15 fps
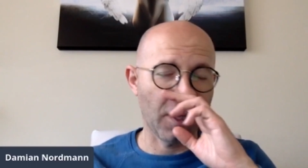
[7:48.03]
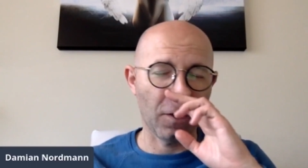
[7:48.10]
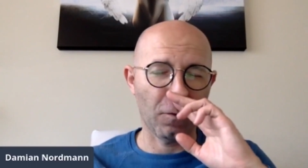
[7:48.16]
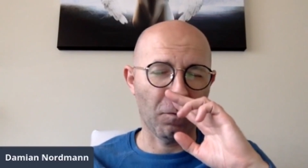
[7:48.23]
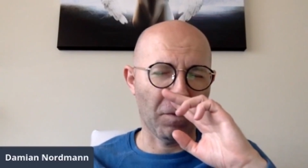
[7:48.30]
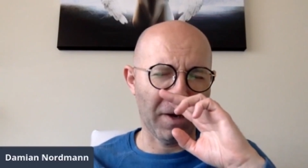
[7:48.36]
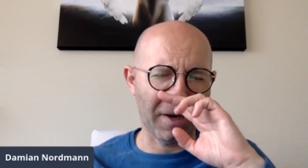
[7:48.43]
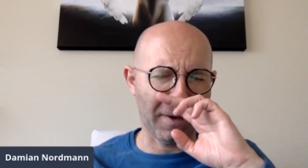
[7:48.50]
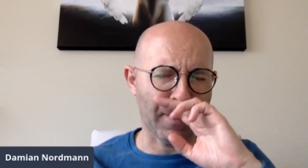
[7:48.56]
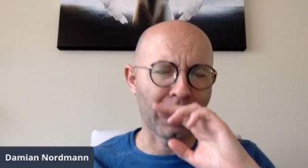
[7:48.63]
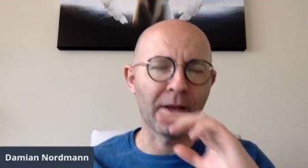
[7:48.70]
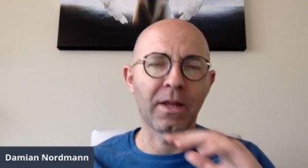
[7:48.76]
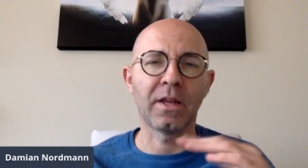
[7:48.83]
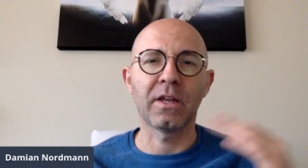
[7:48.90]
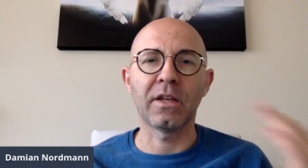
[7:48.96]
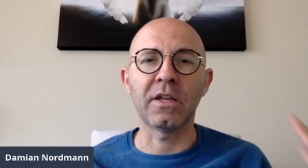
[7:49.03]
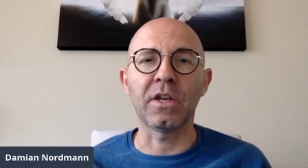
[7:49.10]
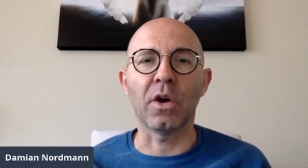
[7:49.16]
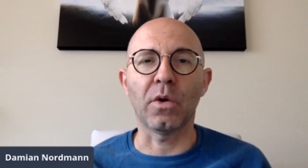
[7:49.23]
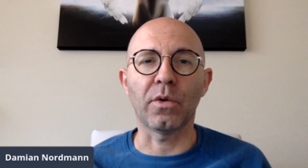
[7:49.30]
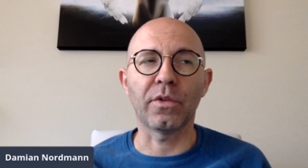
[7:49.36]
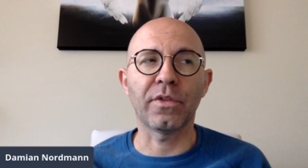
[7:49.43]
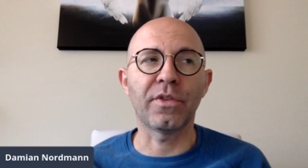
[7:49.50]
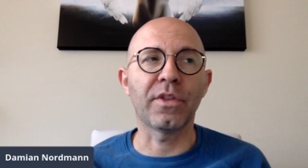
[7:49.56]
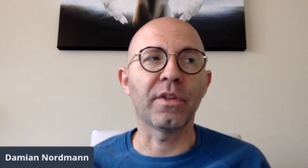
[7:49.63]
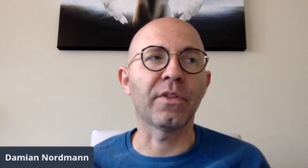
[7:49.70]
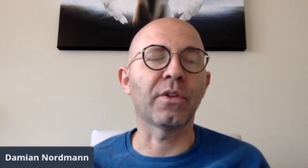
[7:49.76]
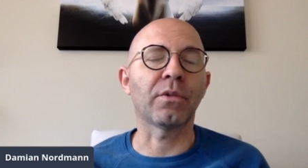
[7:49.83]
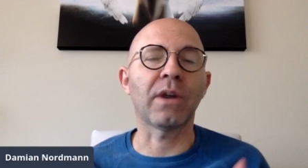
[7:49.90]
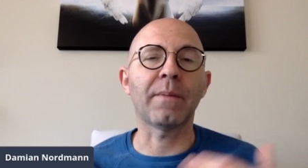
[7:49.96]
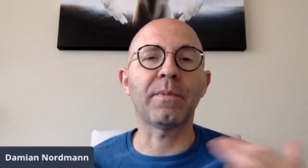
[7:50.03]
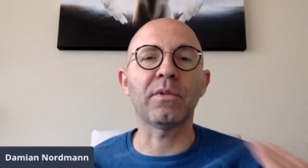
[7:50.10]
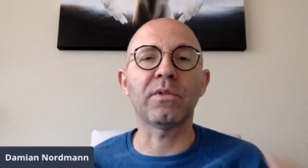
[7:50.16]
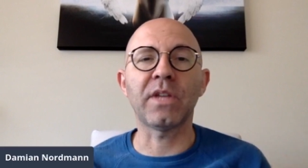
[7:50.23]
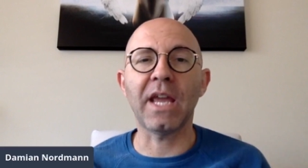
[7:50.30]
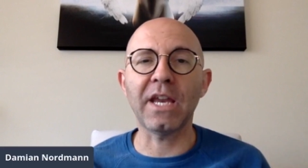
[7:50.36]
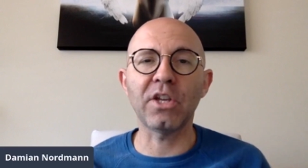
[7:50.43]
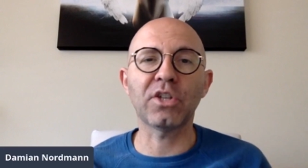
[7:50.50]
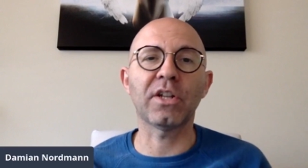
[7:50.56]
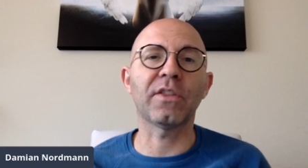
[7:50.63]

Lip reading: where the reputation,